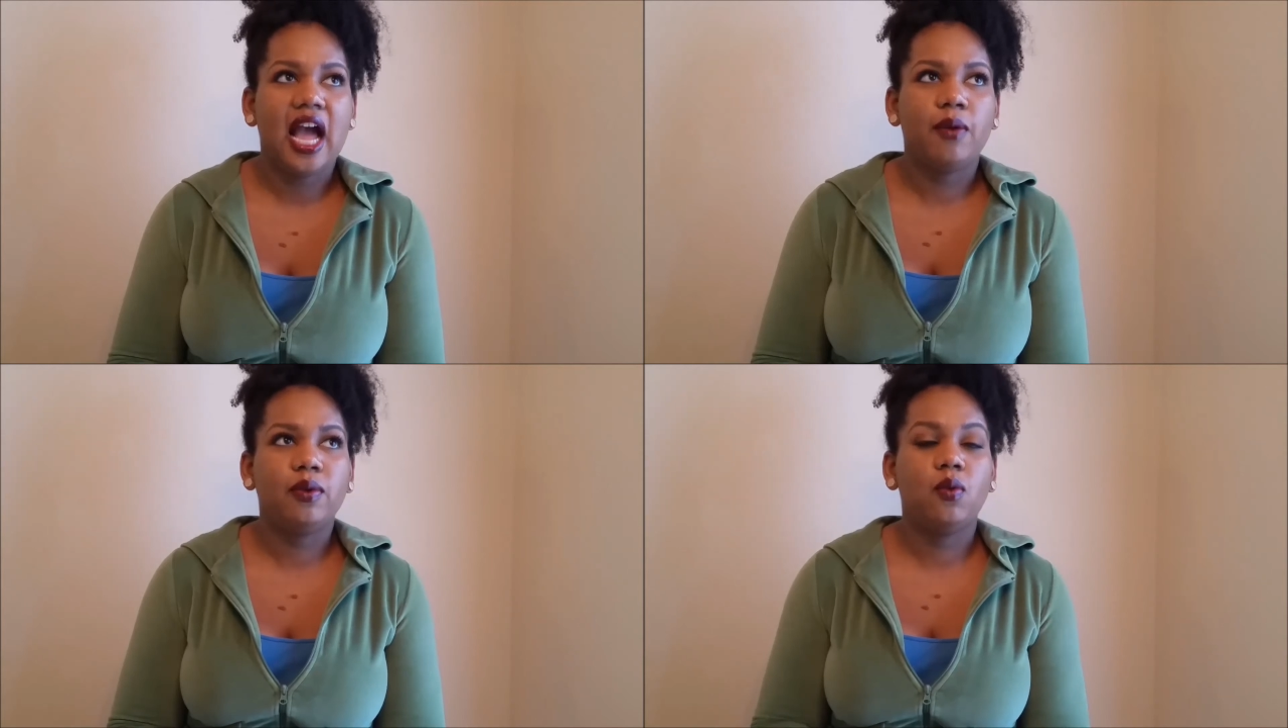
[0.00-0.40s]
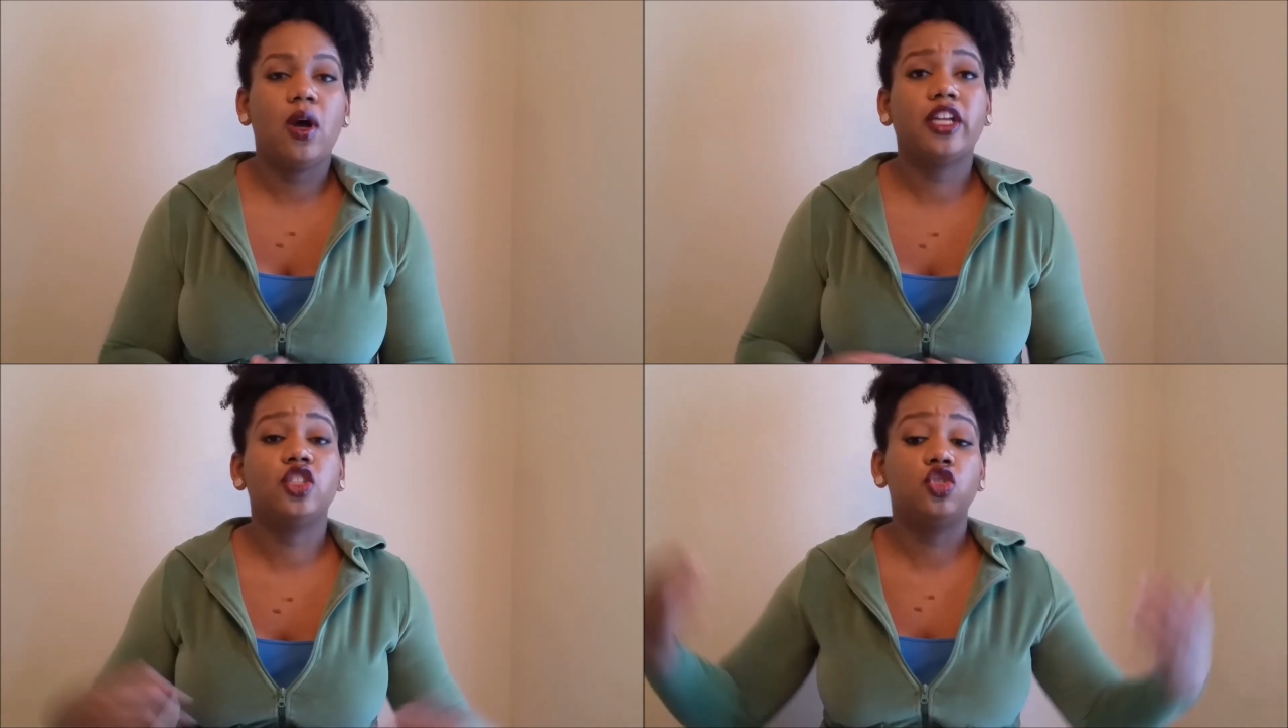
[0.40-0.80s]
I would
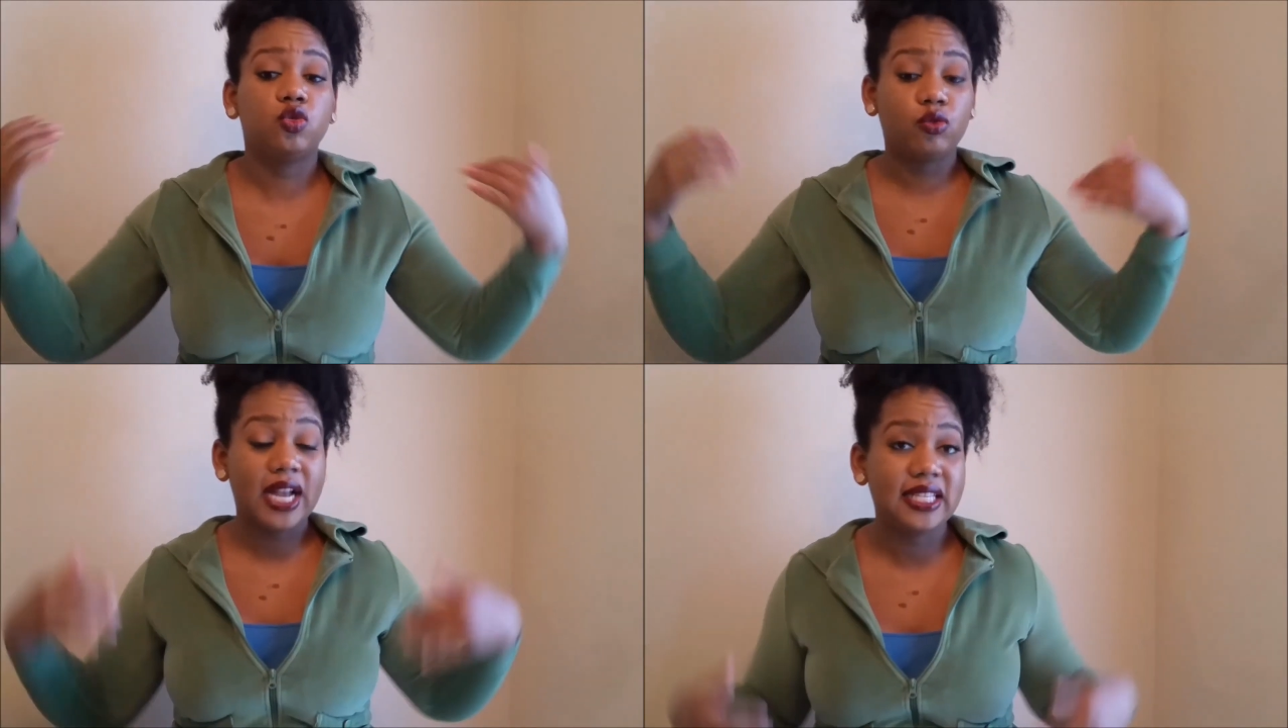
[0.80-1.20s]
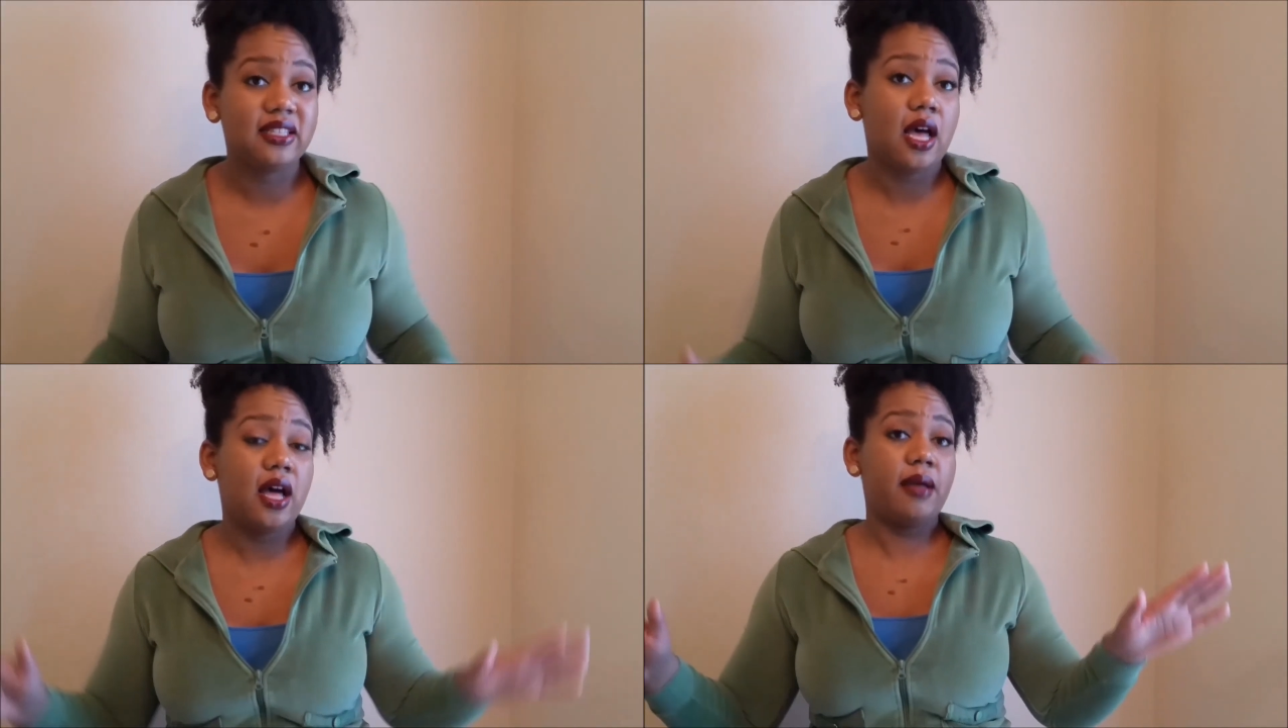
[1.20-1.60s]
want to
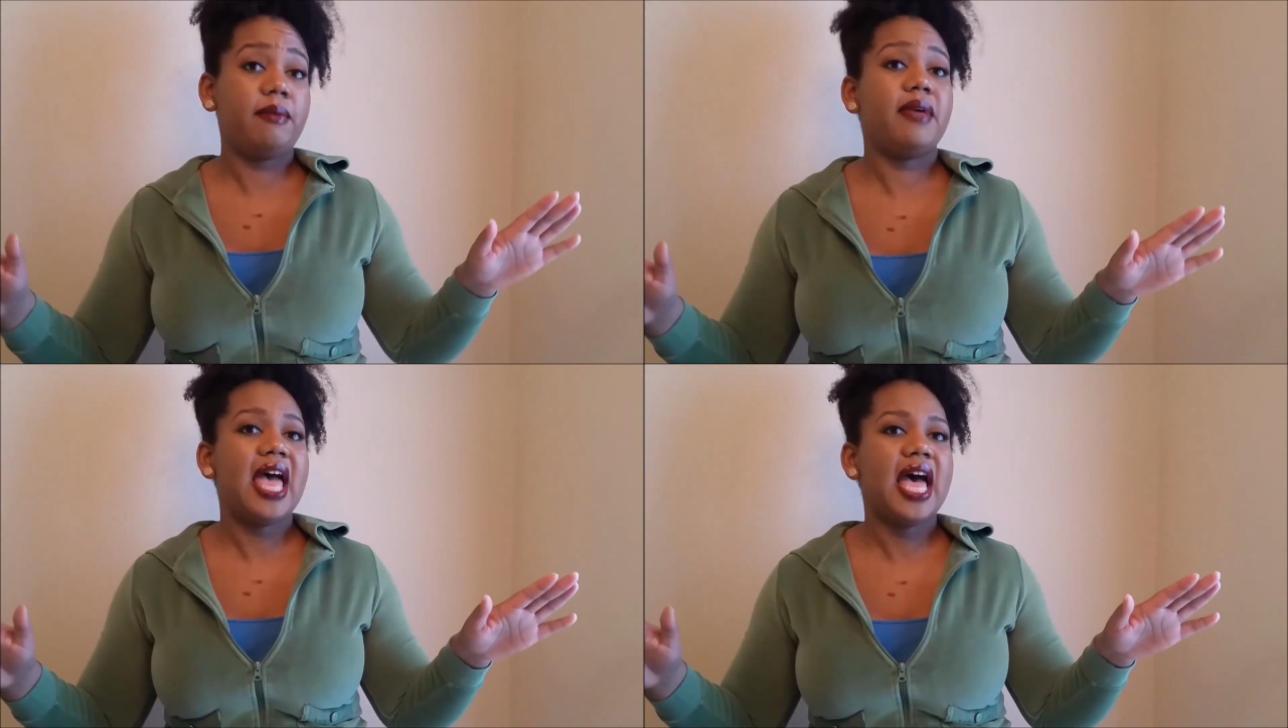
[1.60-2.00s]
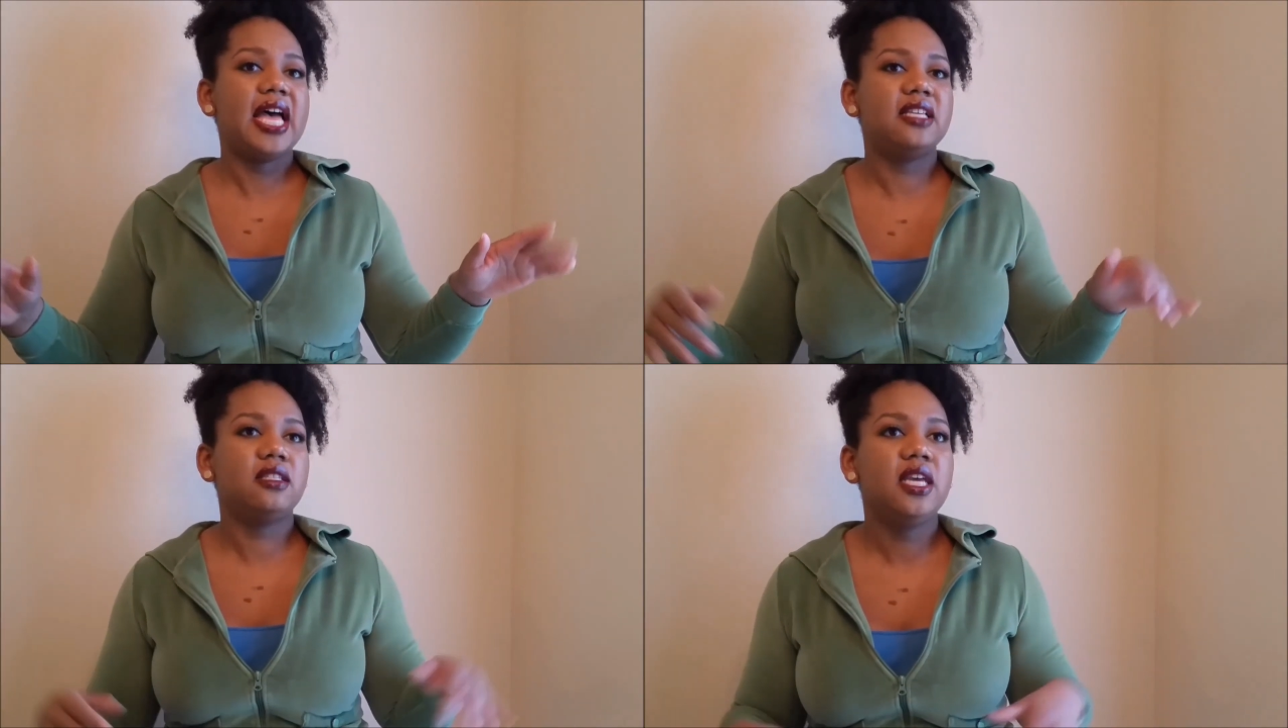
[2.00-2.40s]
dress up
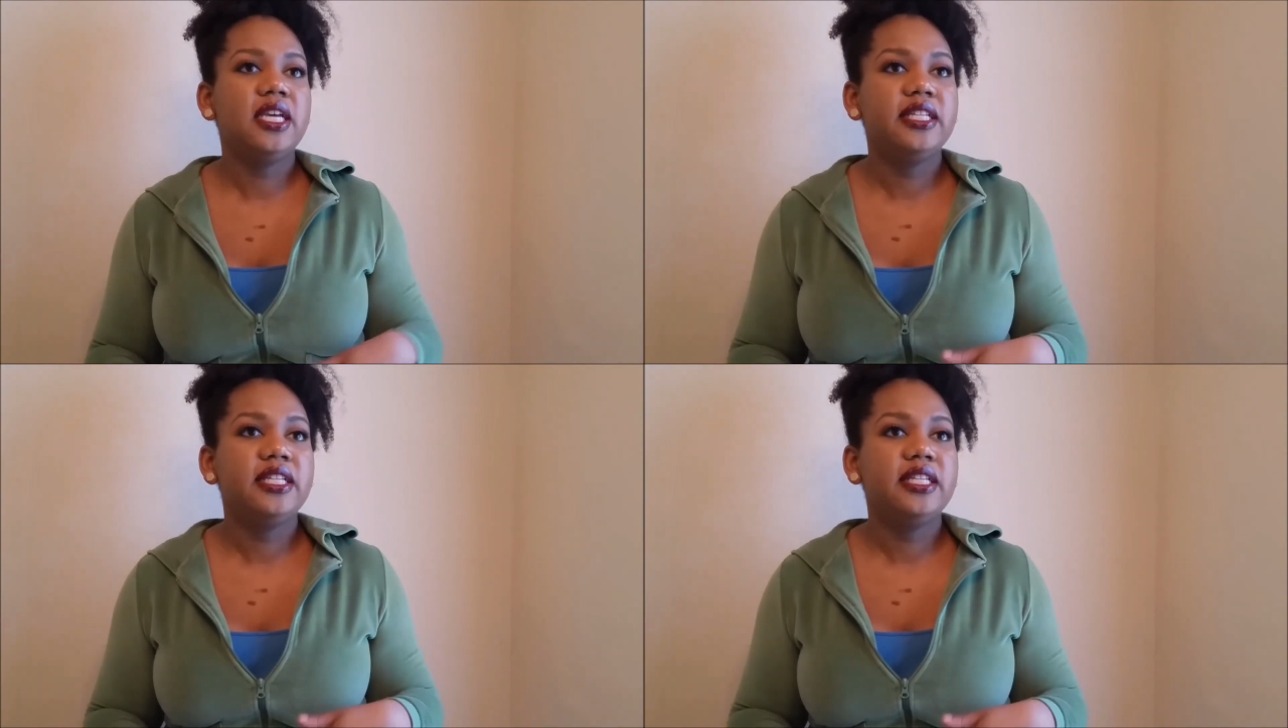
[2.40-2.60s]
as.